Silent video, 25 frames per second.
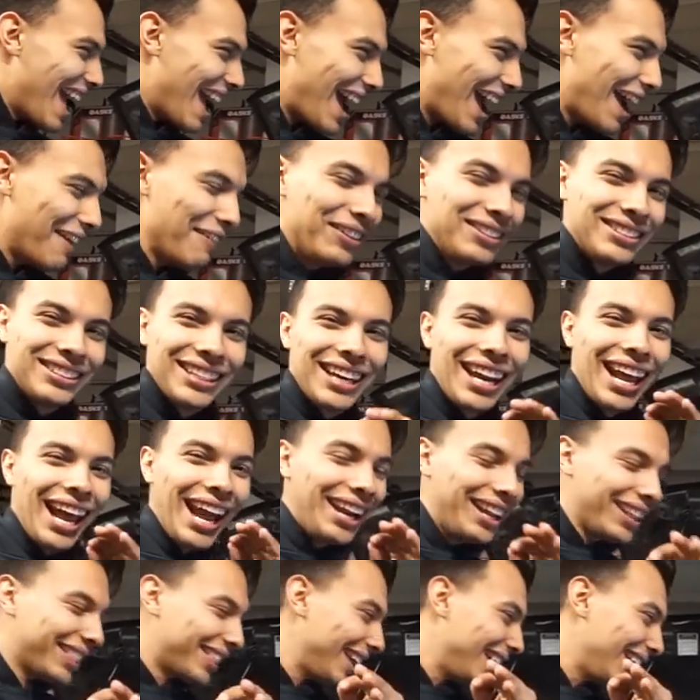I haven't seen
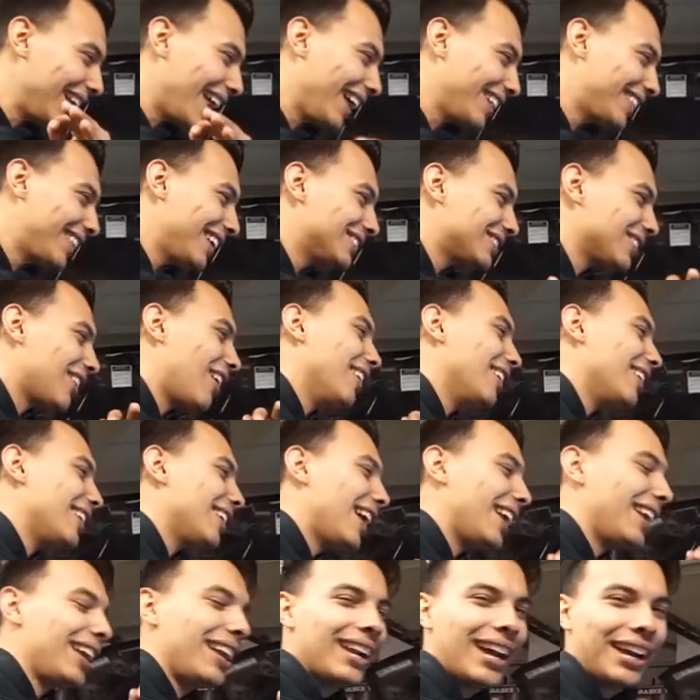anything like this on a
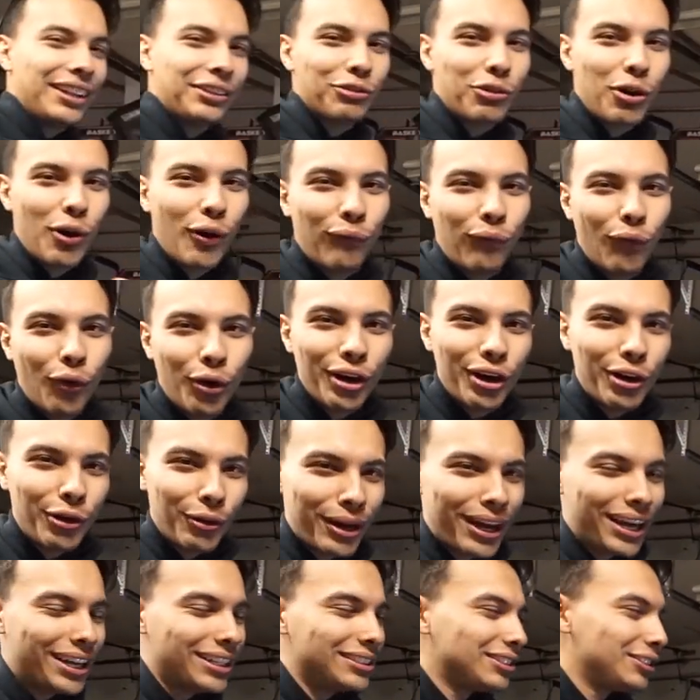99 04 New
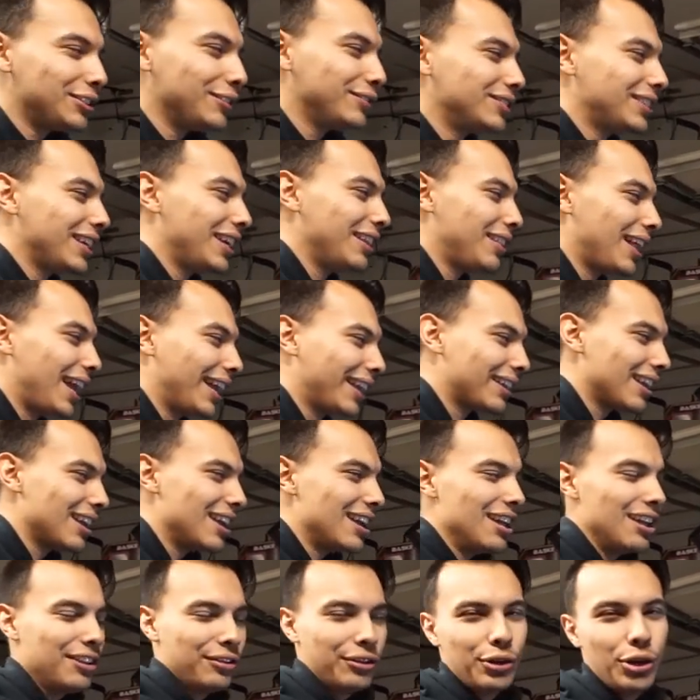Edge. You've seen like
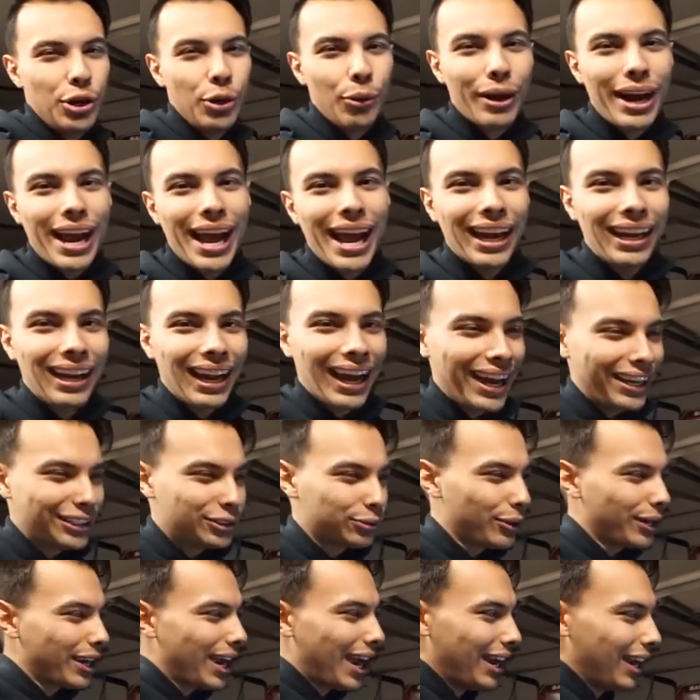the newer headlights
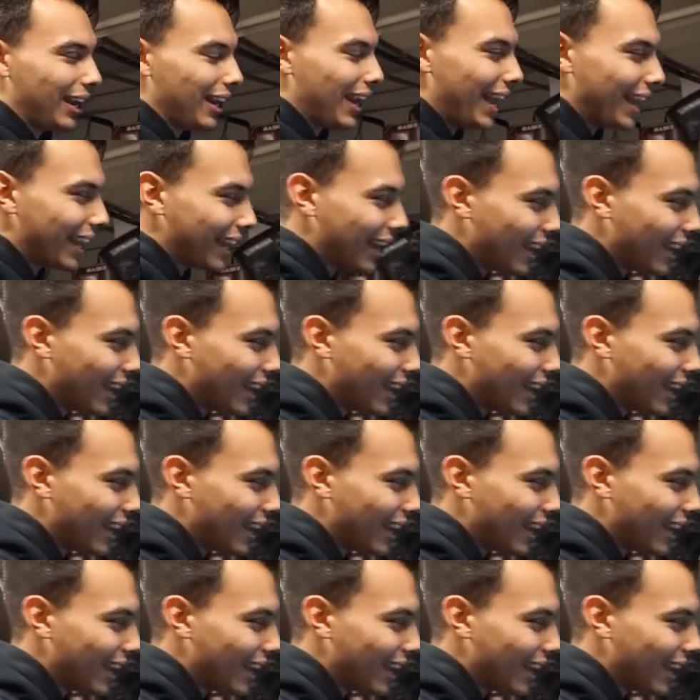were kind of like